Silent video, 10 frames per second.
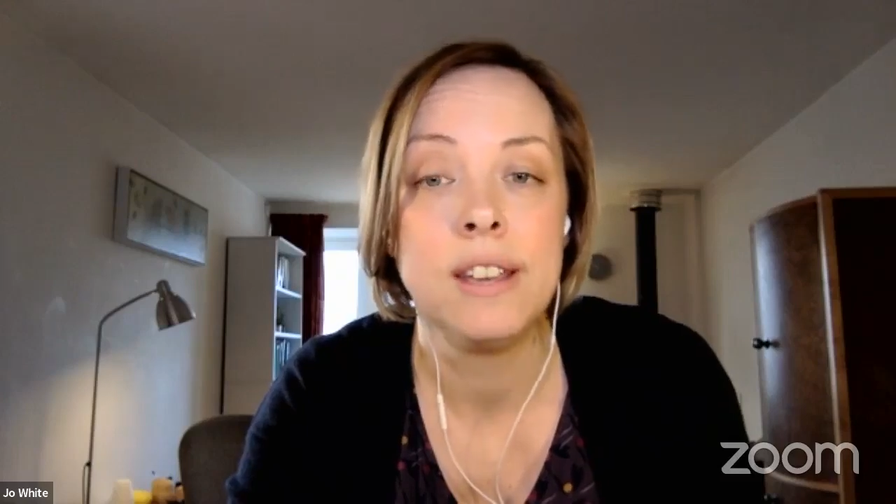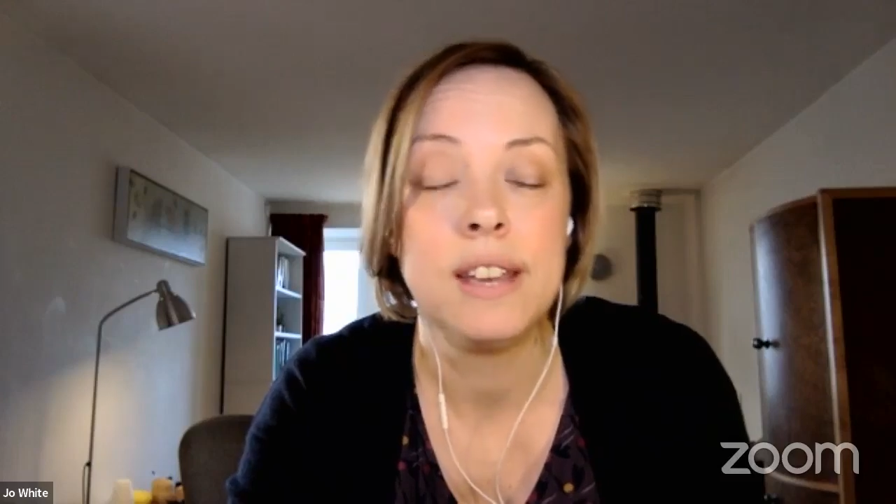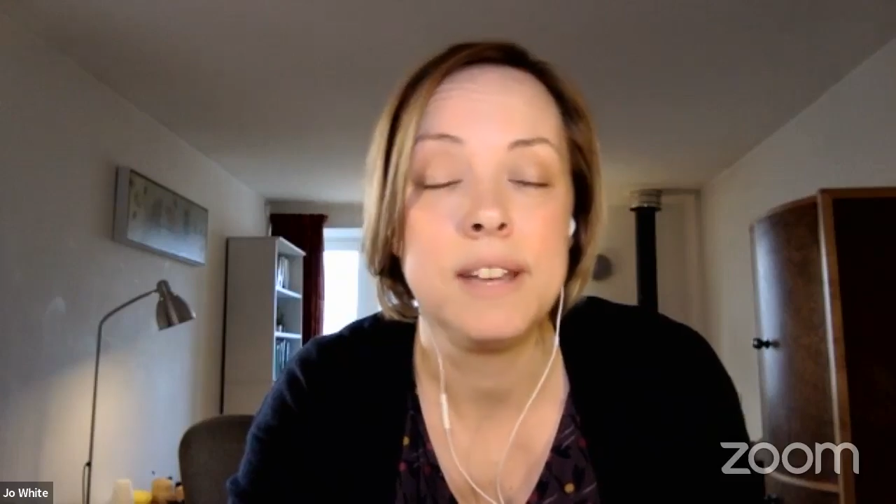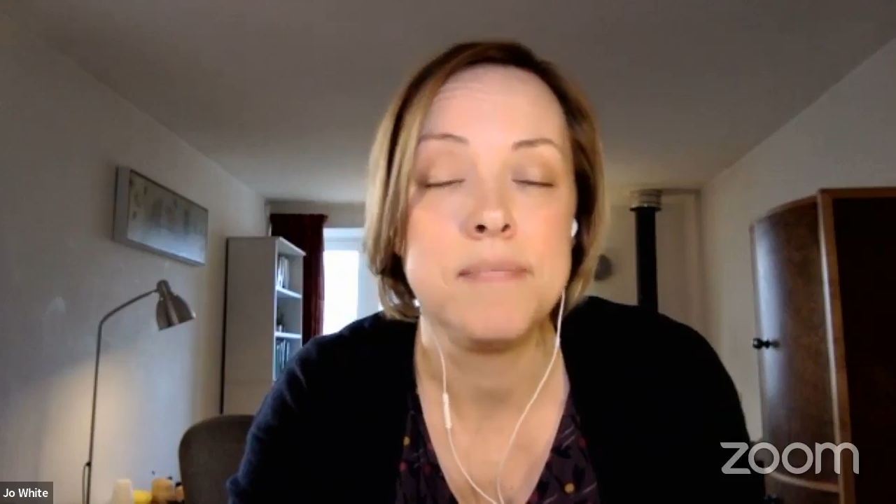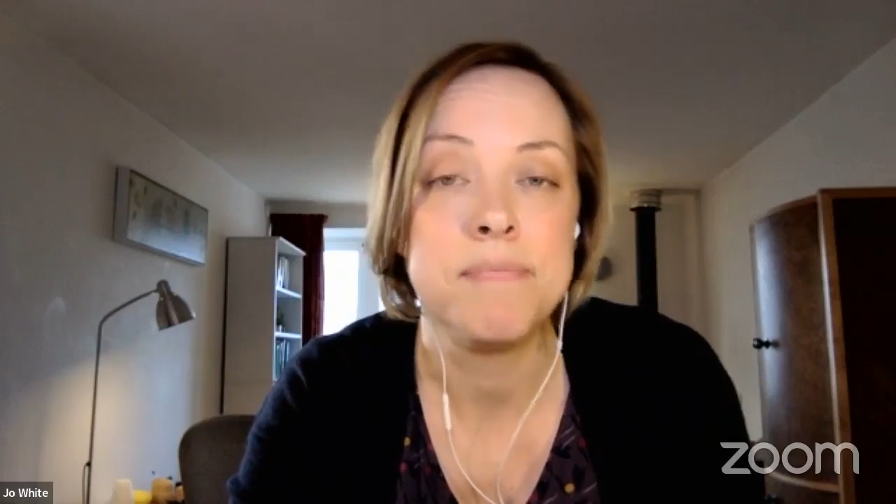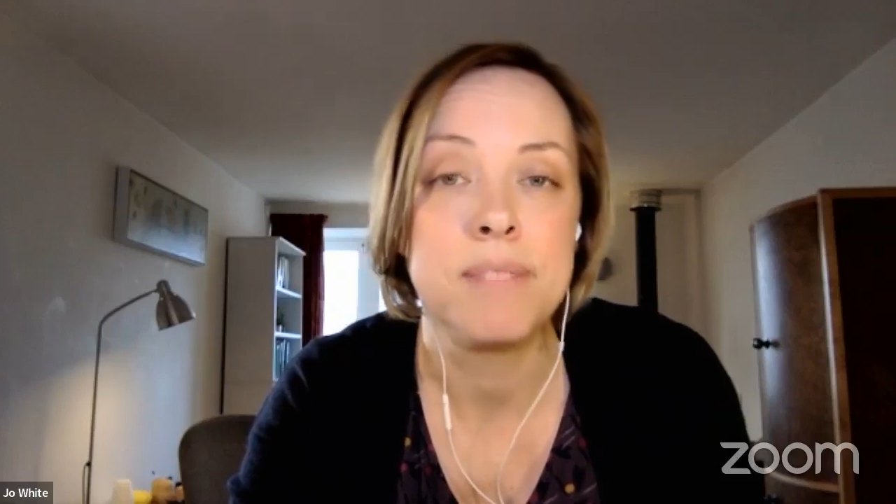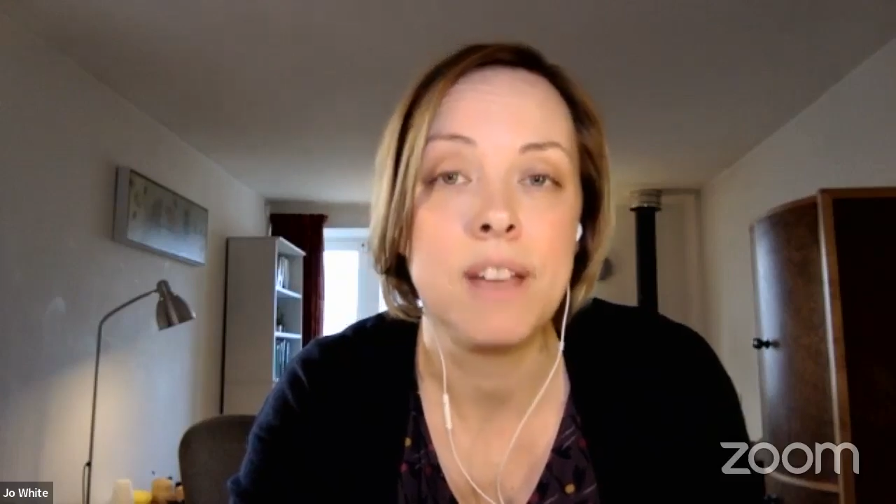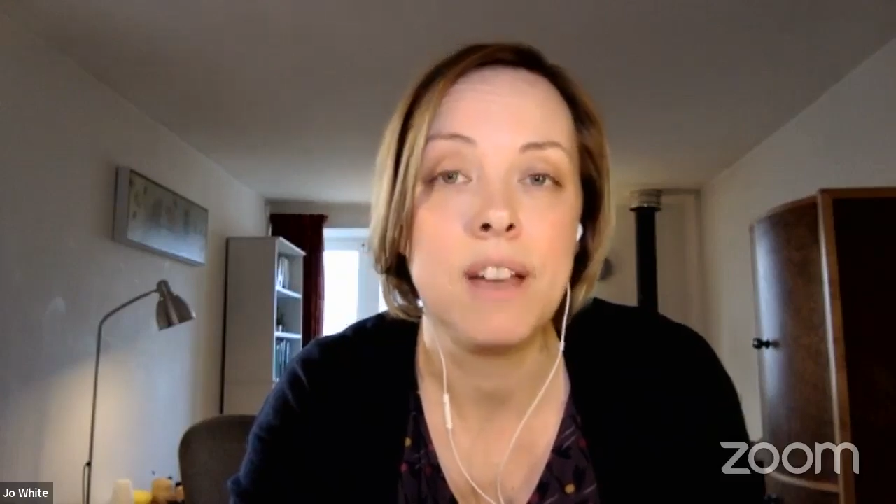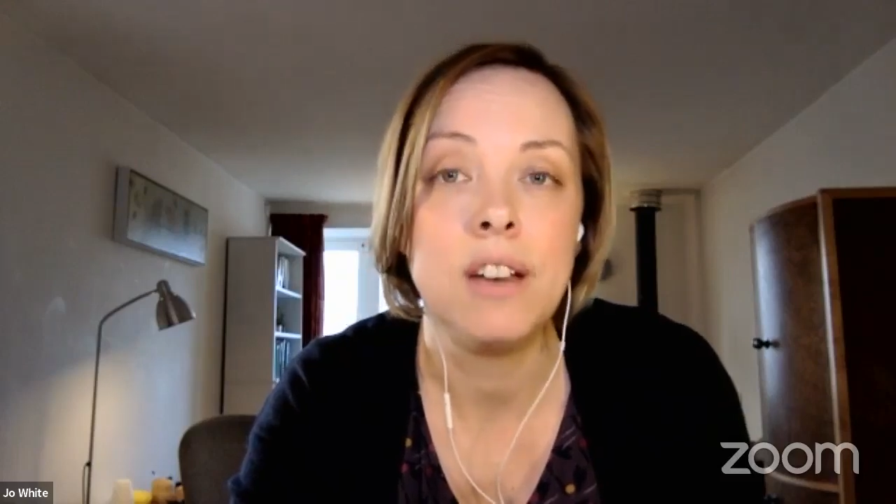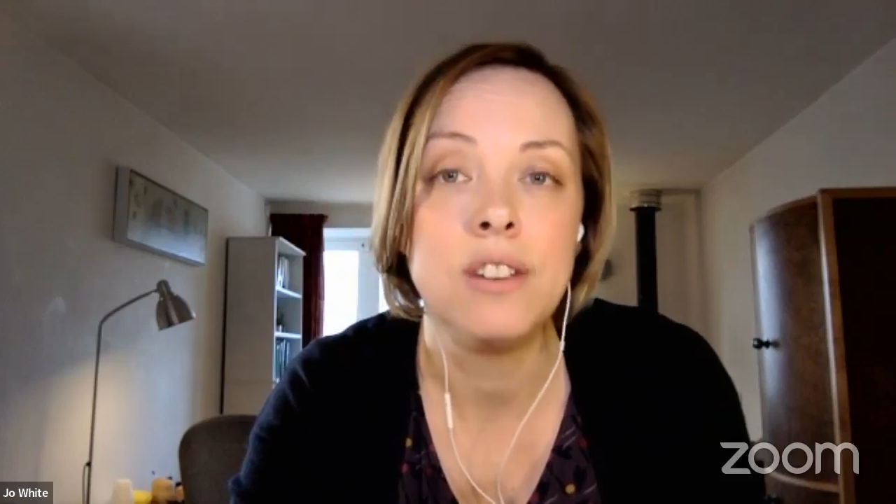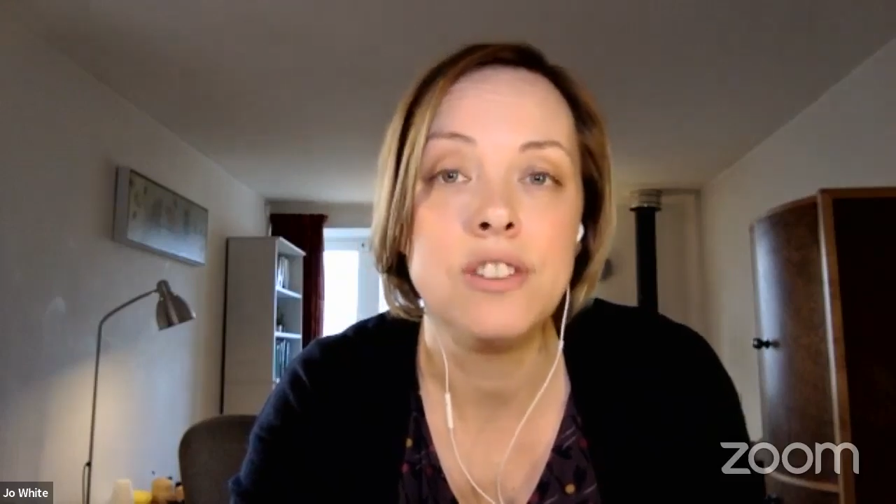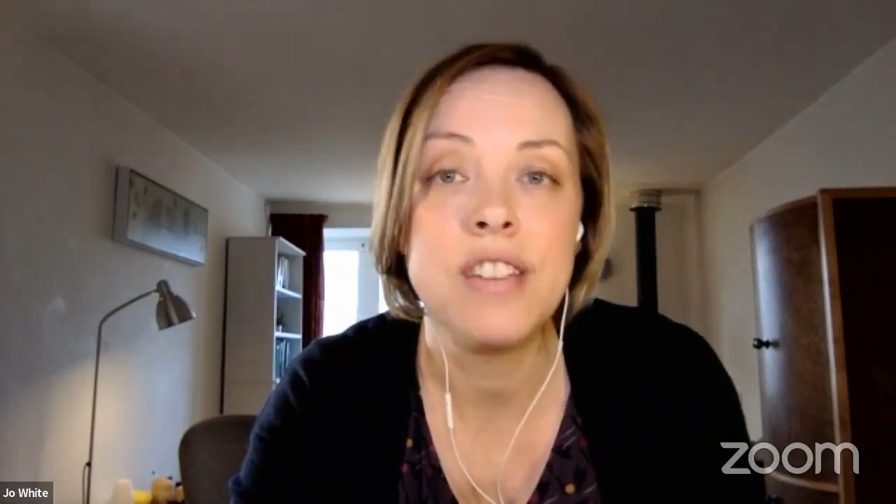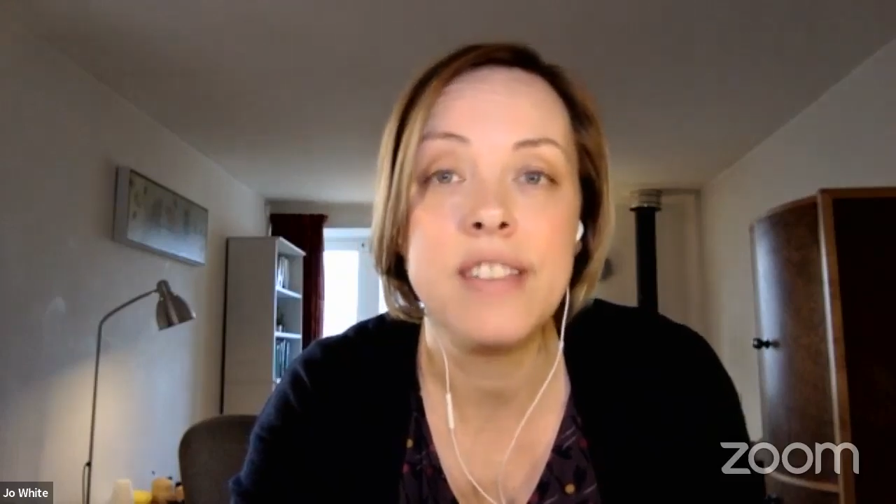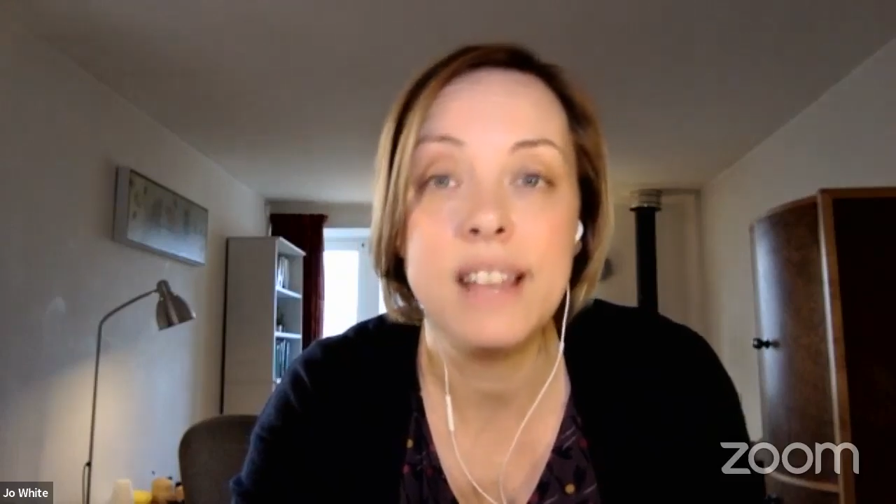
I'll share the